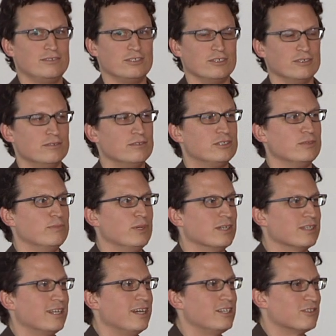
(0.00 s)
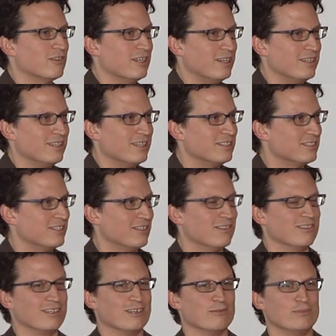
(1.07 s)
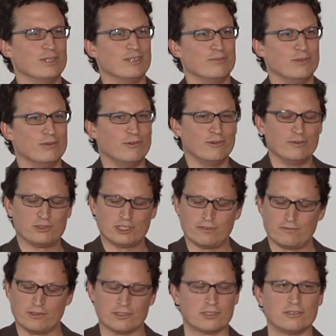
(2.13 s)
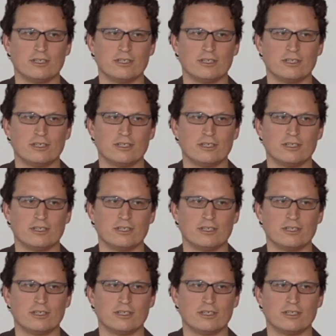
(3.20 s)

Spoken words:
to buck that trend that I said earlier, build a mobile website first.